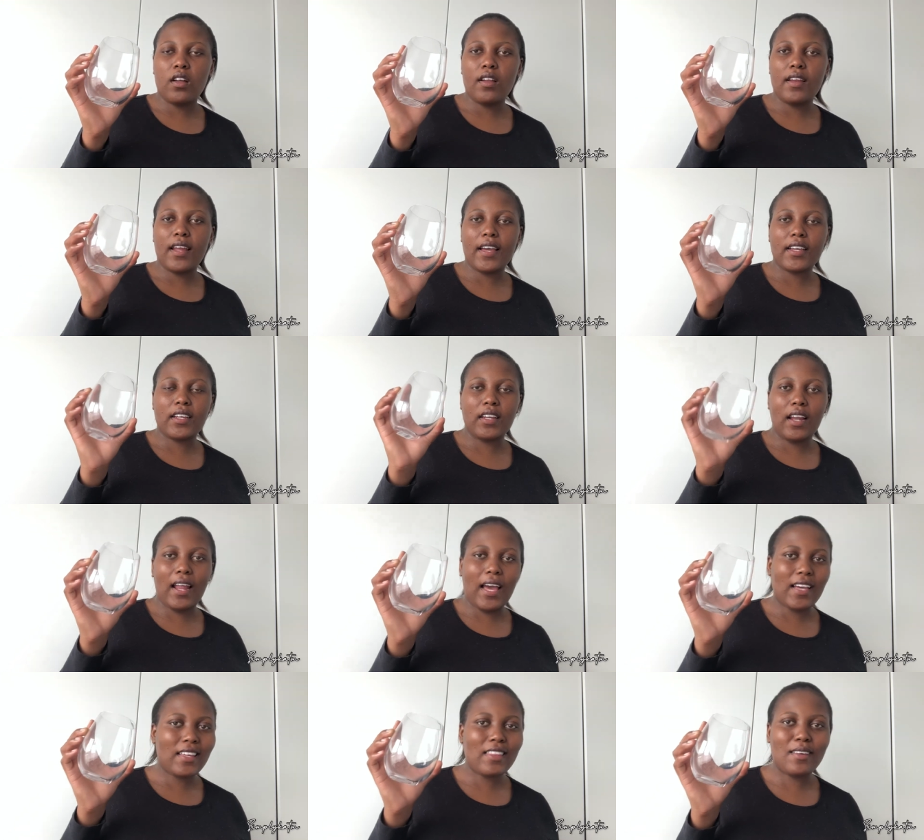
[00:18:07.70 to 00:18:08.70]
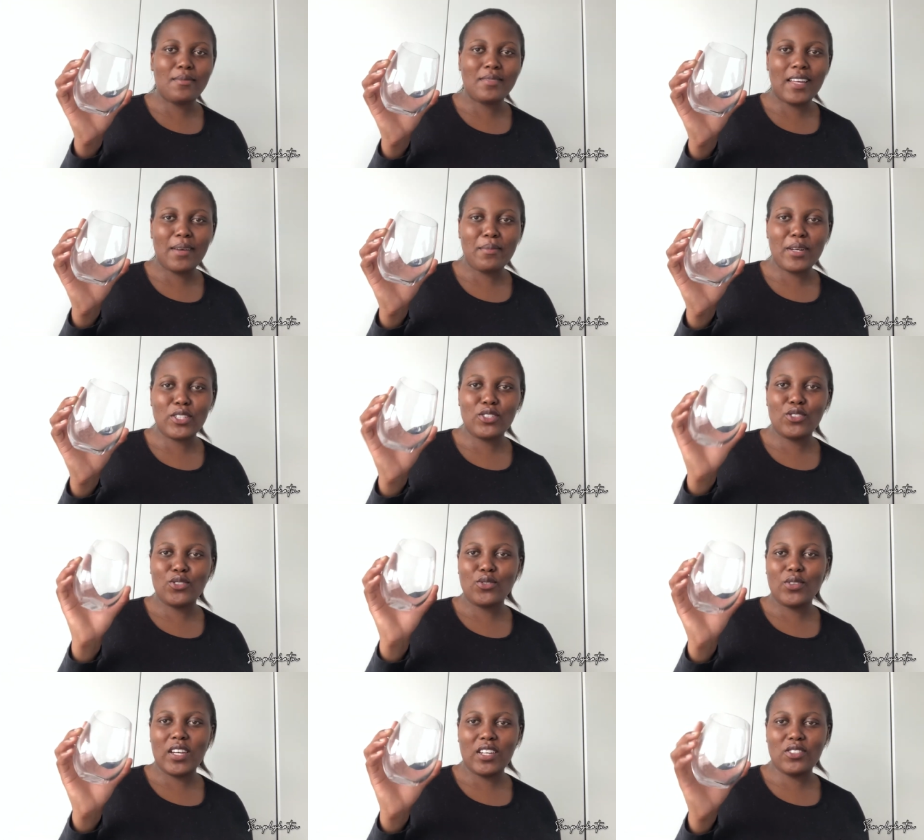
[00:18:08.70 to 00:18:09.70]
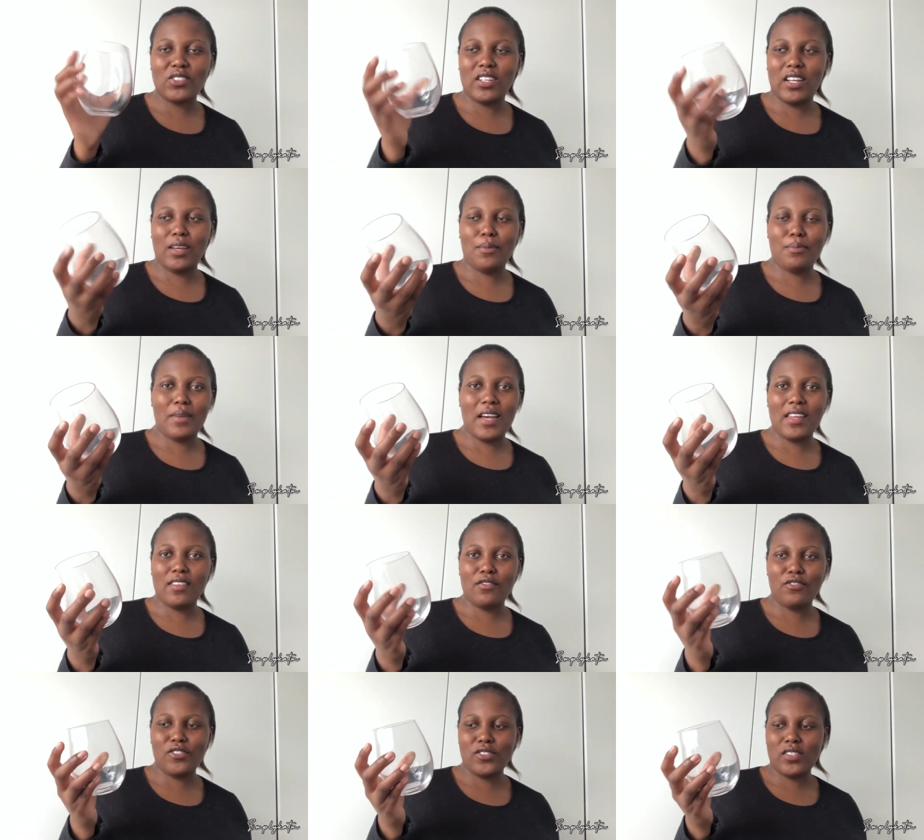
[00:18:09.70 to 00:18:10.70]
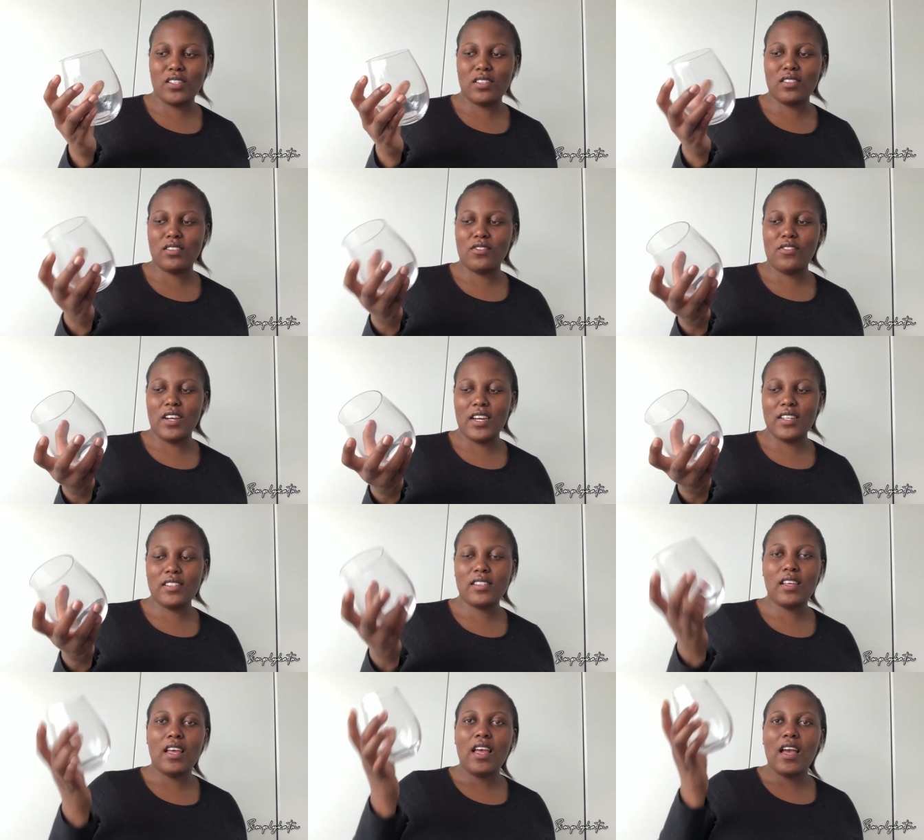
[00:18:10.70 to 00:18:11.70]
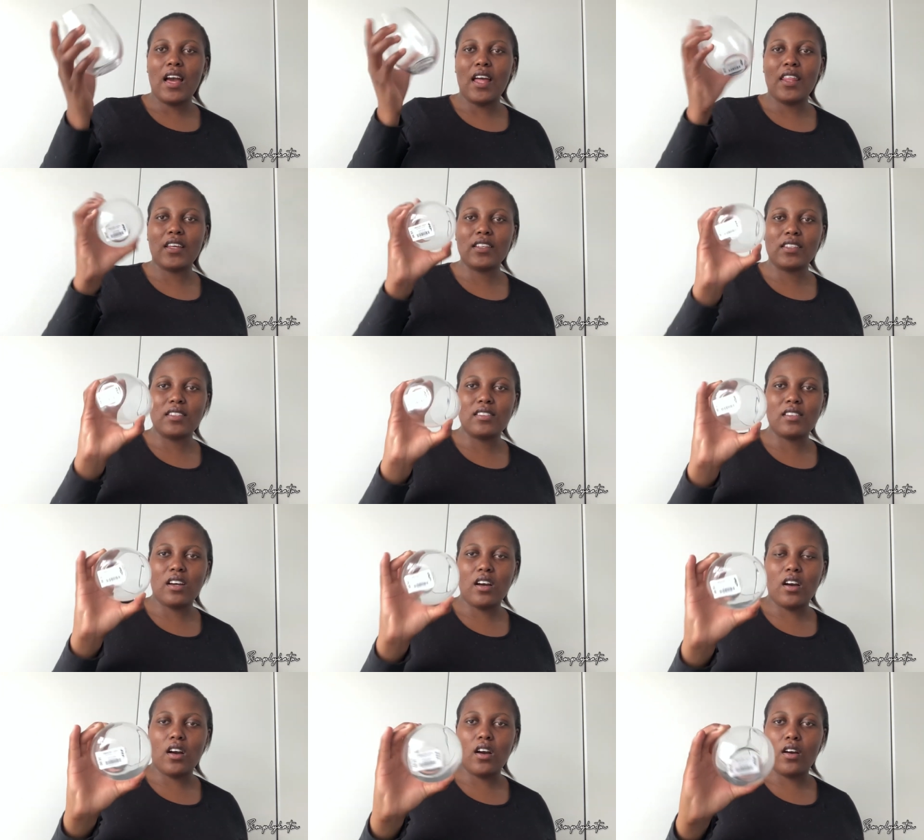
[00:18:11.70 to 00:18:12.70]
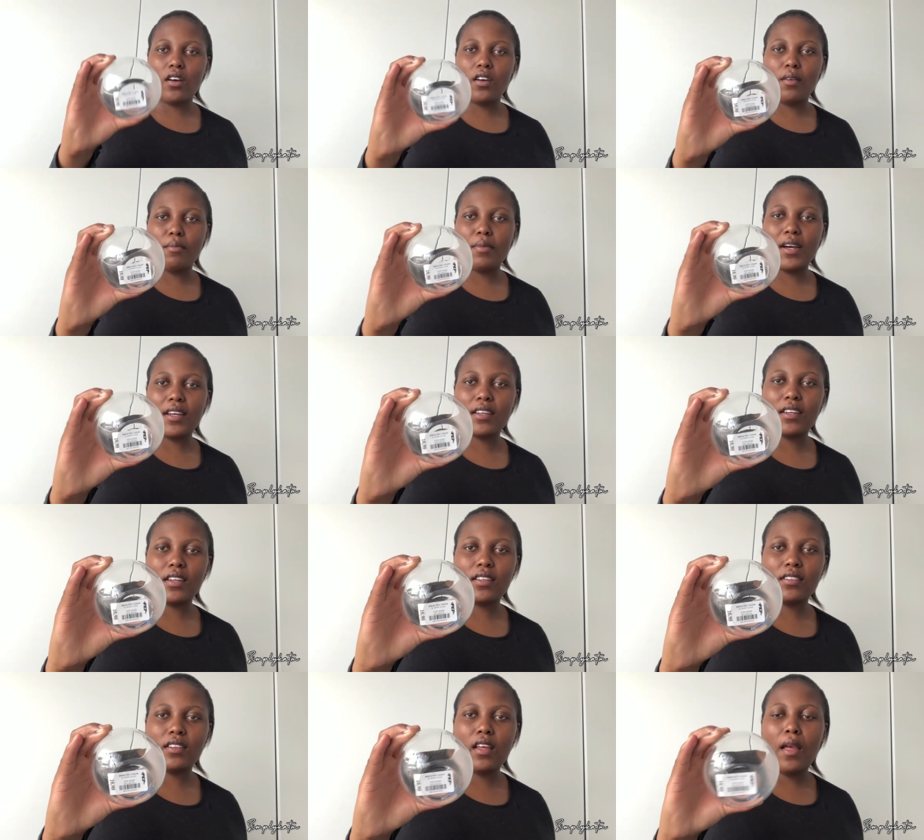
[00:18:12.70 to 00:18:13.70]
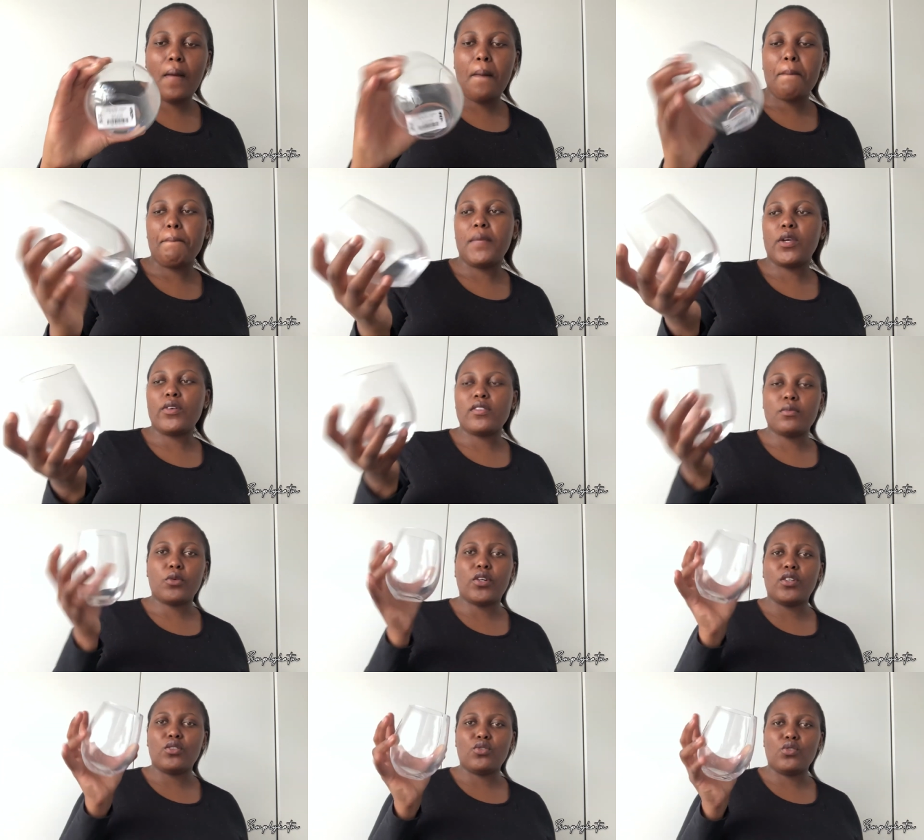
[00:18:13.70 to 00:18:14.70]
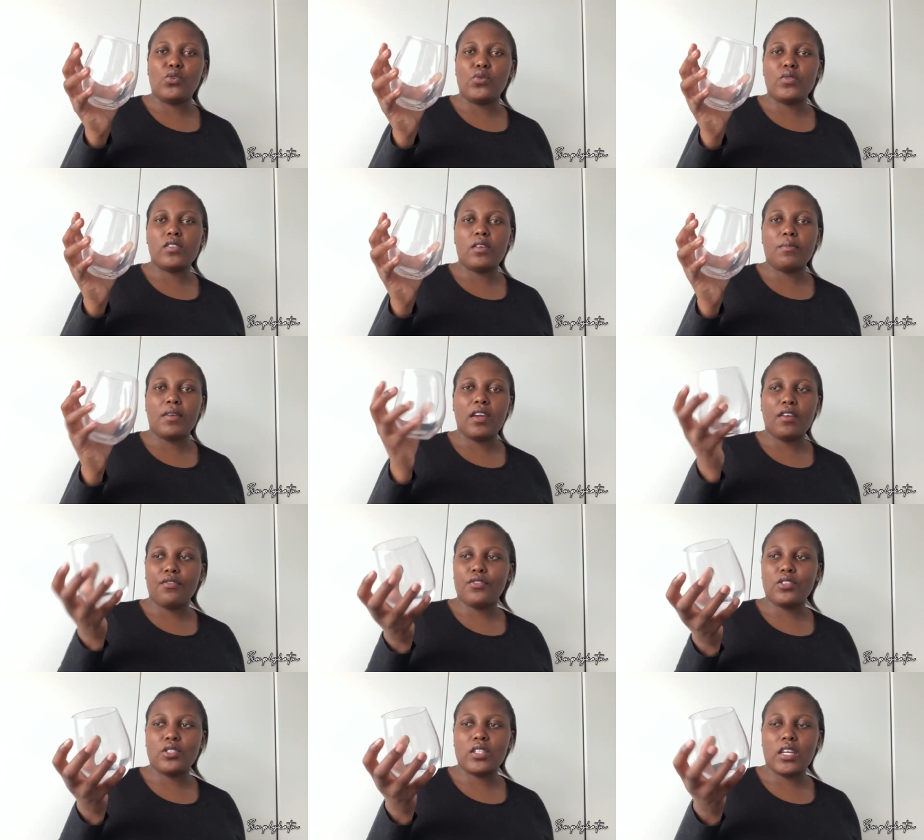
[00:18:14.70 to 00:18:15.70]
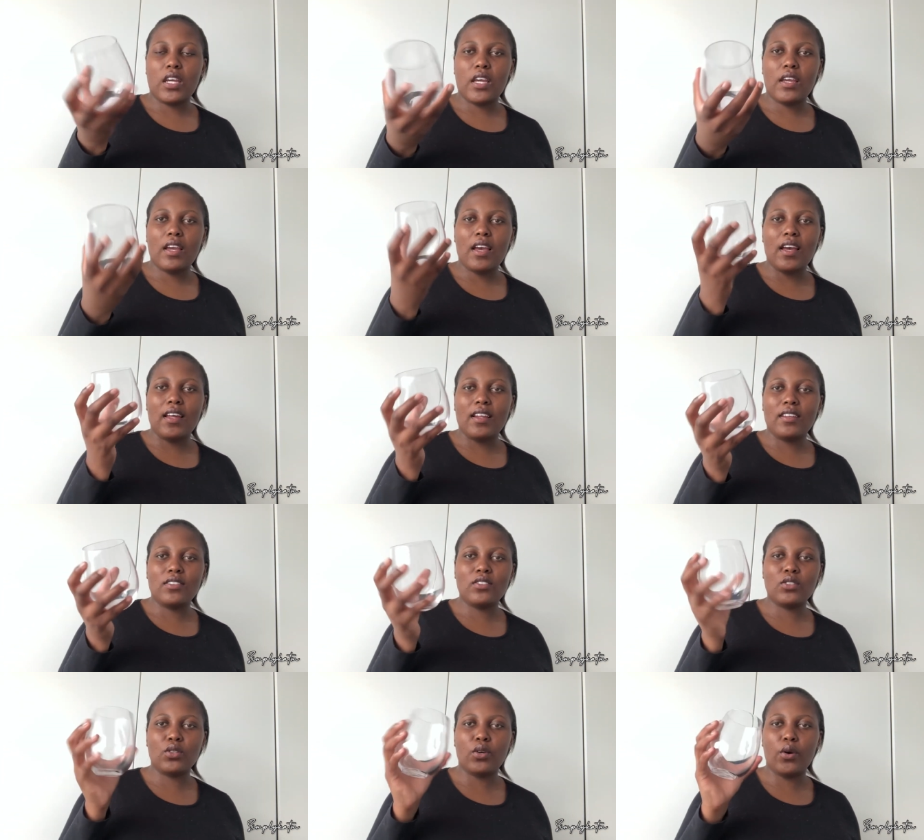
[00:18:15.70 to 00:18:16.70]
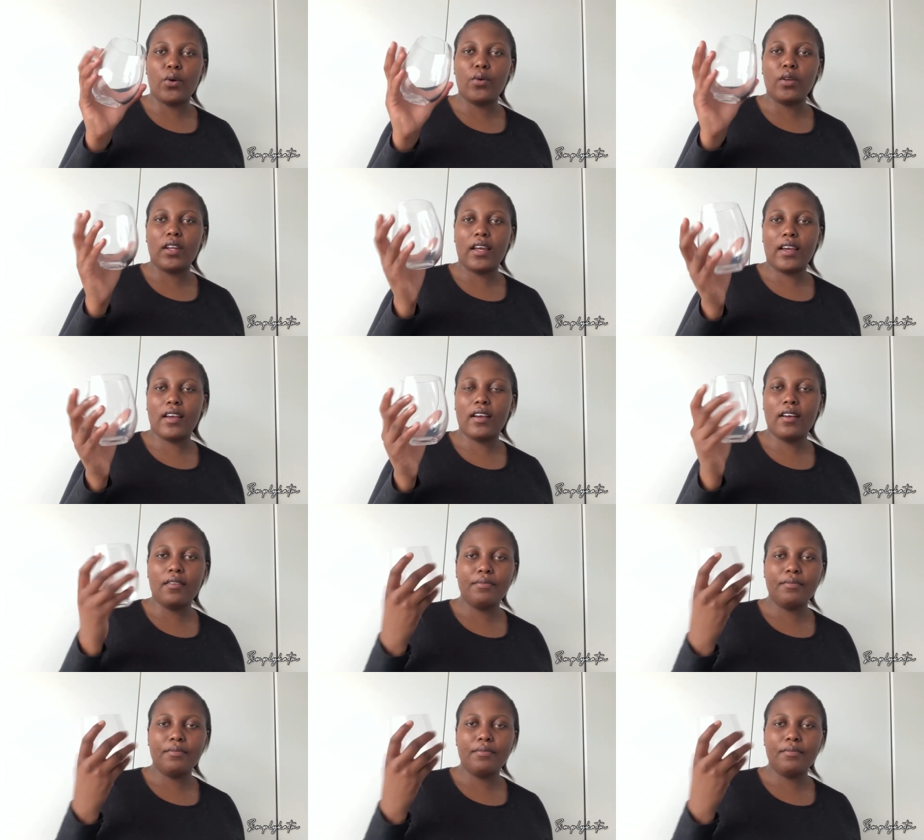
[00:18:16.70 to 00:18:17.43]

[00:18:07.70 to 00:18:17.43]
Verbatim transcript: like like them that much to actually buy them for 60 rands. I think these are a bargain because I'm gonna use them every day, and you know, like